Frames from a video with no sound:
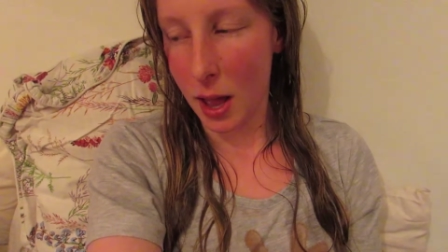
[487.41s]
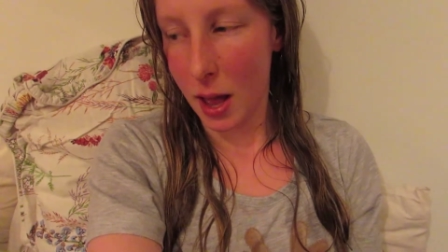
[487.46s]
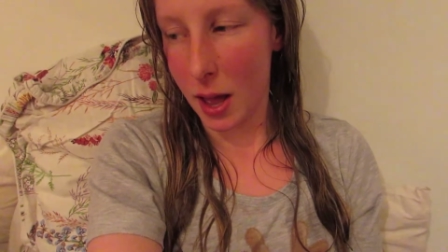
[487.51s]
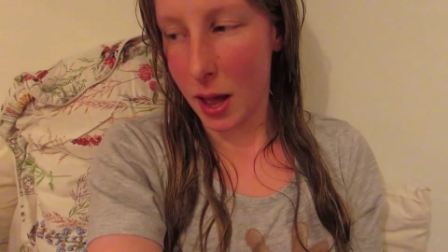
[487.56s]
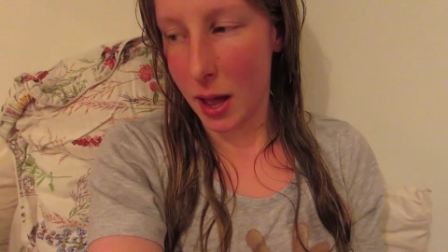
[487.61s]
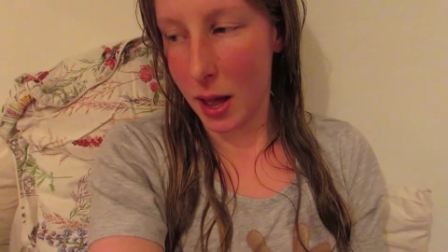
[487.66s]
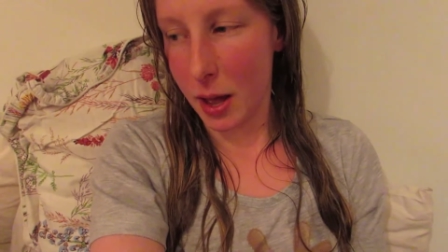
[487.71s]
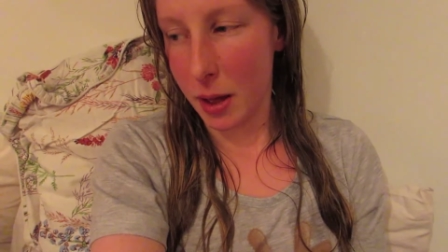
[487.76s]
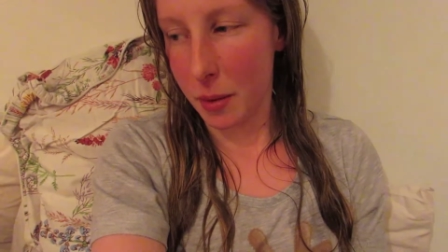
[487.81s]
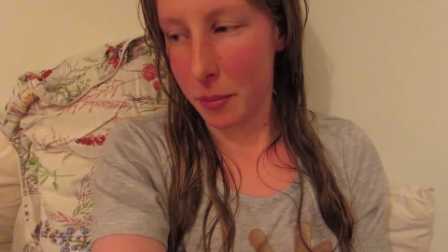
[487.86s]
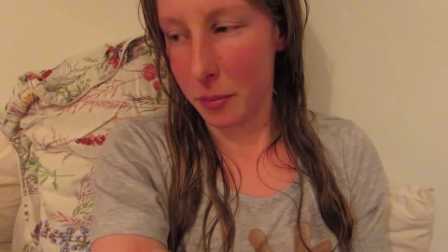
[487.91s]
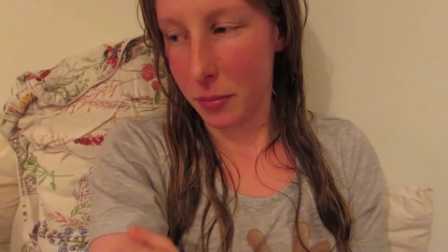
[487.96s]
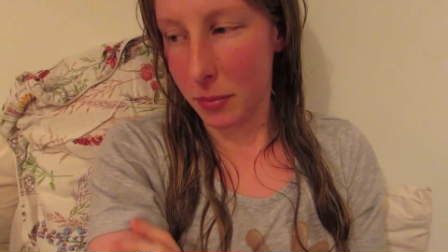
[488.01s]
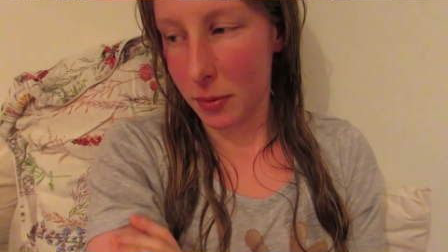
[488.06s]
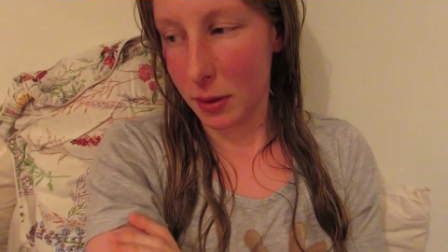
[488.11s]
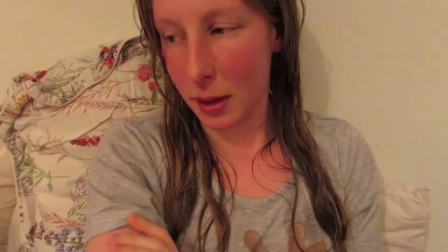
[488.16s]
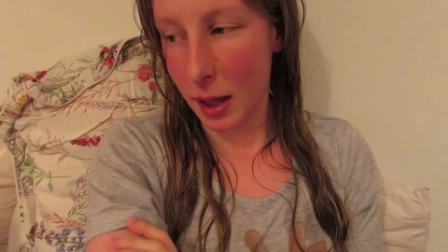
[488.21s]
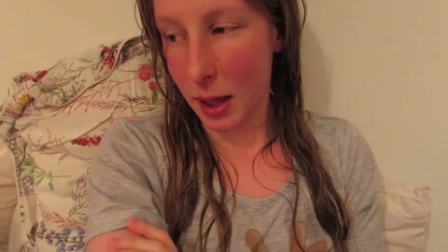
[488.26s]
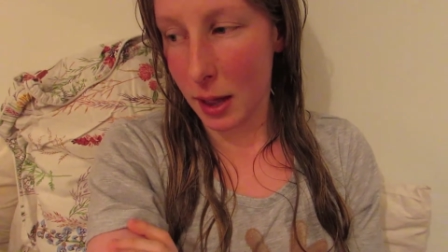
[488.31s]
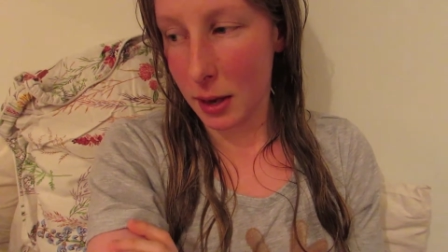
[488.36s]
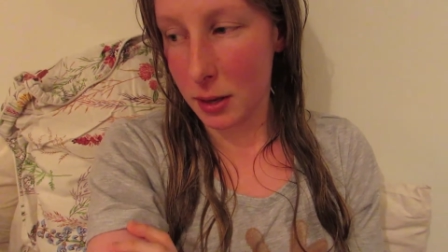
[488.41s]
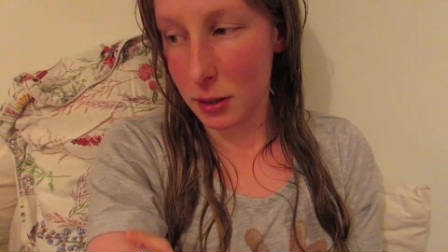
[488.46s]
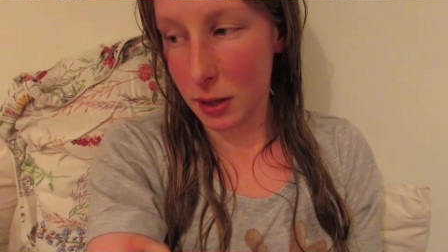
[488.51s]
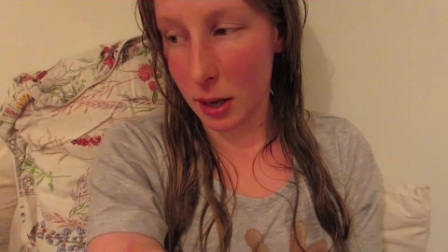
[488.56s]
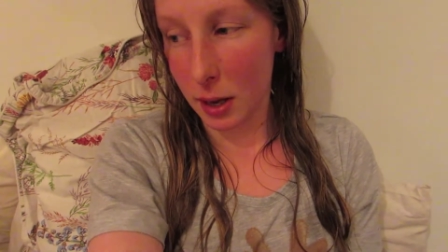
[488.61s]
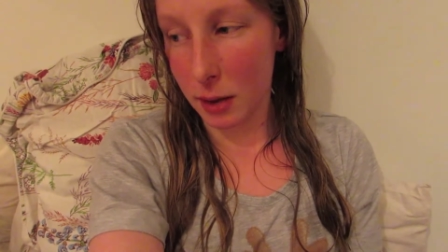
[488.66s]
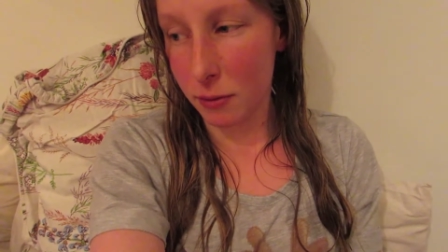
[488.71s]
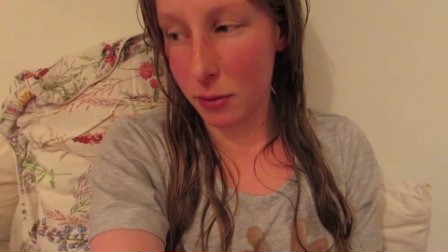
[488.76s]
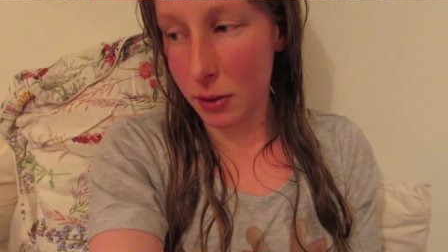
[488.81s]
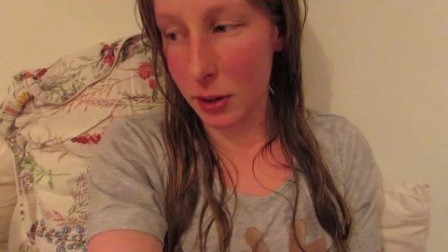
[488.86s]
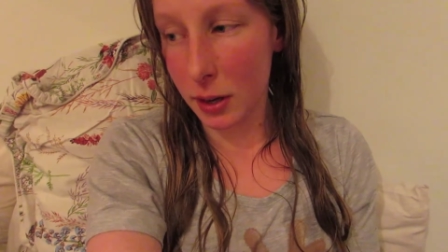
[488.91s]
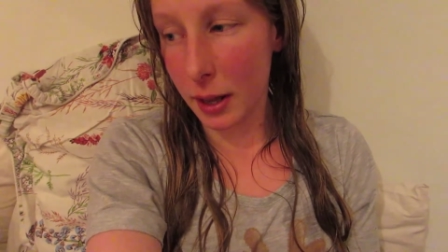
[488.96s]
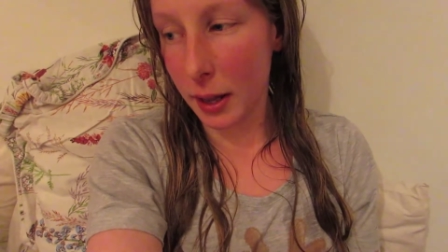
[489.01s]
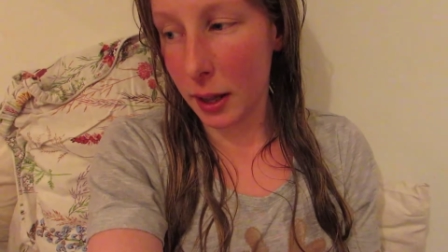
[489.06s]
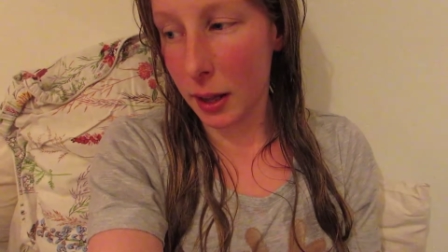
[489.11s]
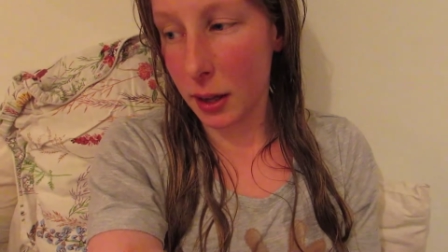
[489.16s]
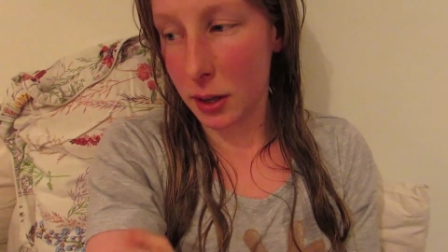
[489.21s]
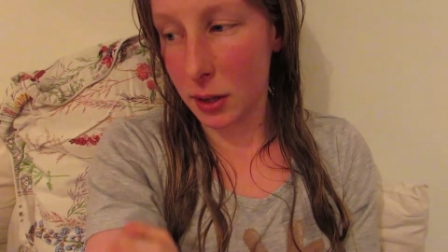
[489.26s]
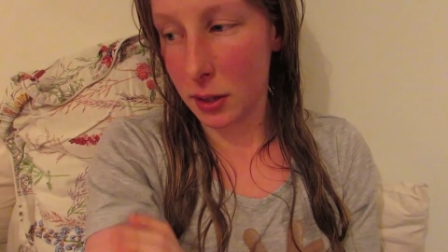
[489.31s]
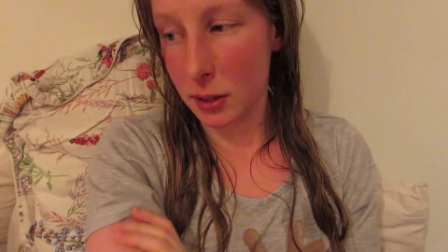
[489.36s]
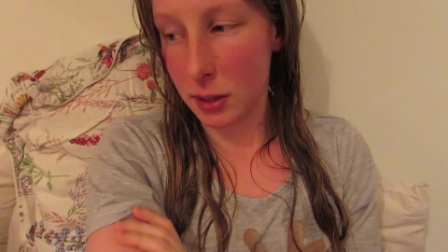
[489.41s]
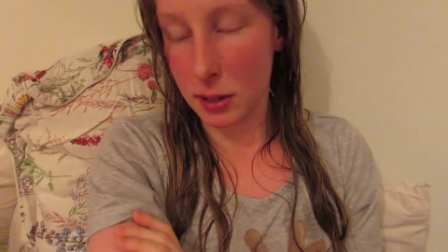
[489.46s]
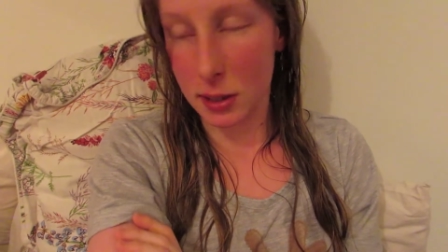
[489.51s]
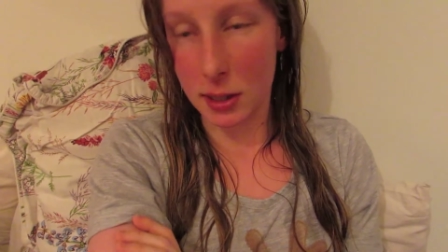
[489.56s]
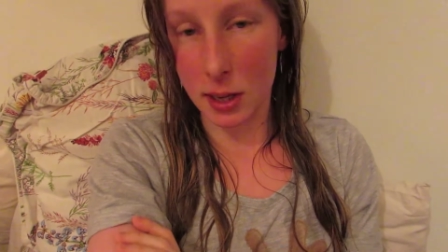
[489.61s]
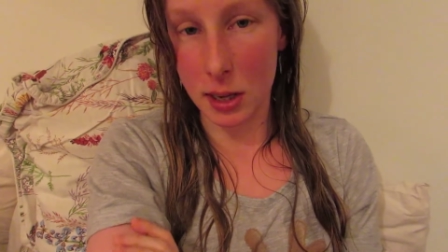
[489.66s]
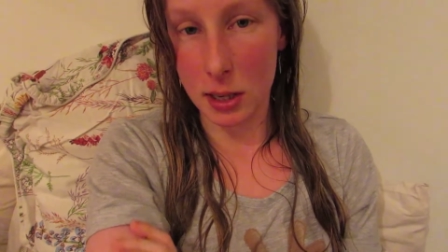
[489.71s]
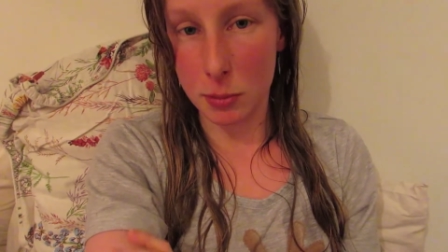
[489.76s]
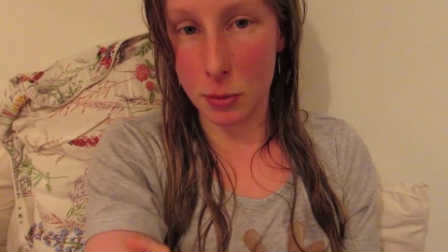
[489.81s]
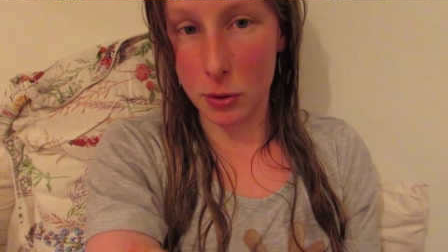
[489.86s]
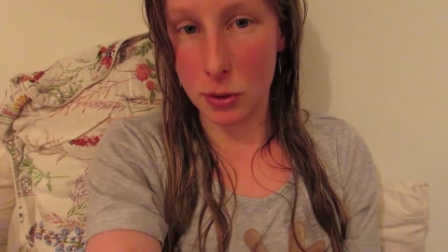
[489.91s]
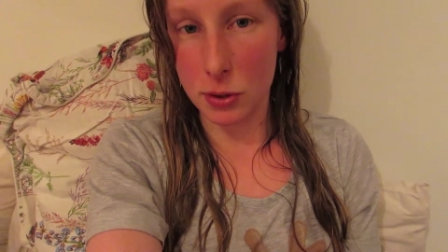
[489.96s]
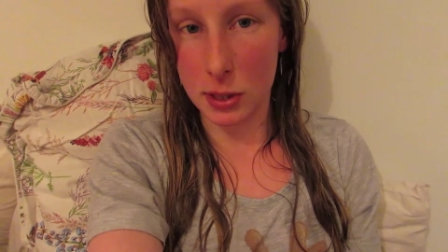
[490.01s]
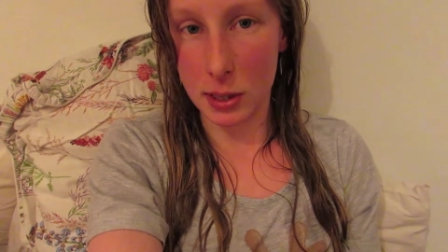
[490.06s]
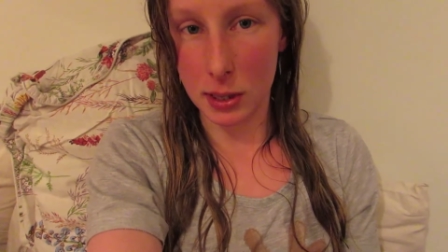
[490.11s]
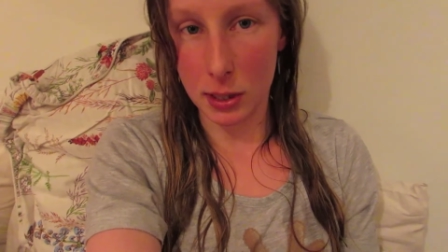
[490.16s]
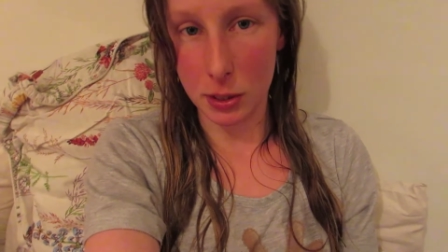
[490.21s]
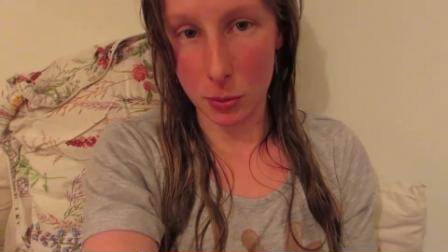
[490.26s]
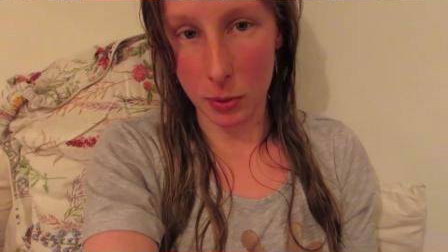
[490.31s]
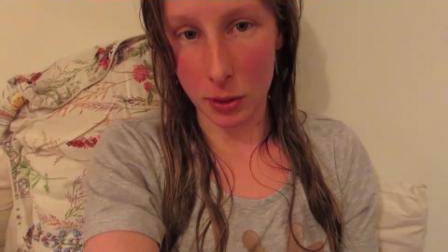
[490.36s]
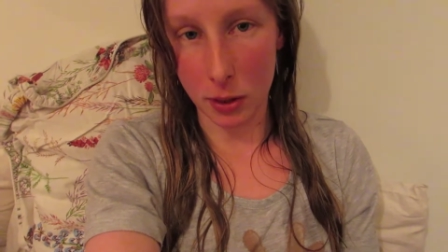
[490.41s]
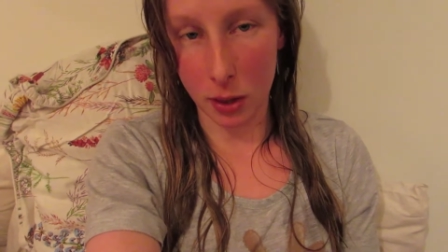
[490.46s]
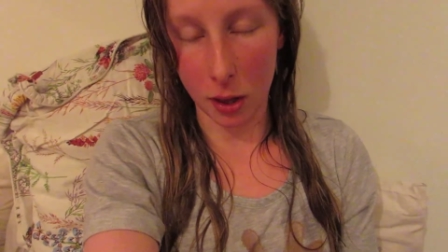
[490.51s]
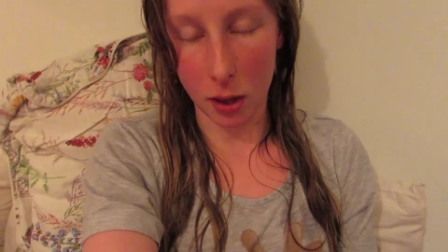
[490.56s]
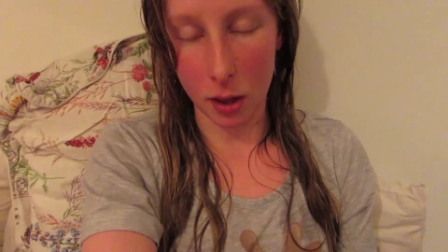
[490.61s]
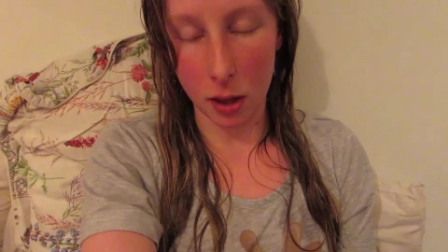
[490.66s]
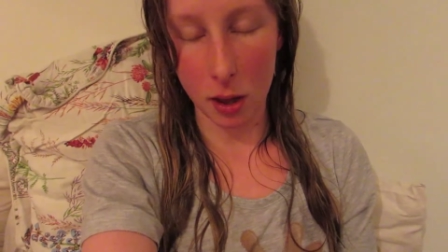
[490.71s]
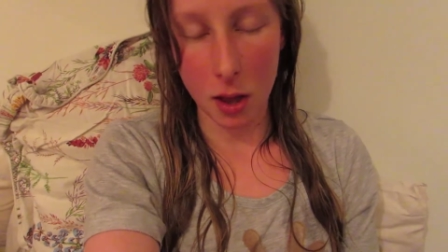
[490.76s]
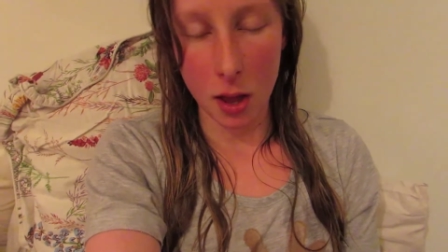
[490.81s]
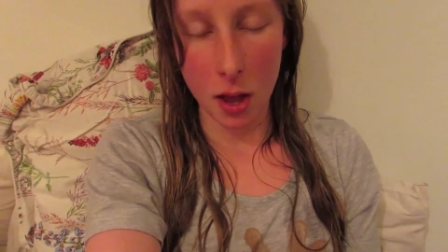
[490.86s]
um, and I feel like I can discuss most things with her.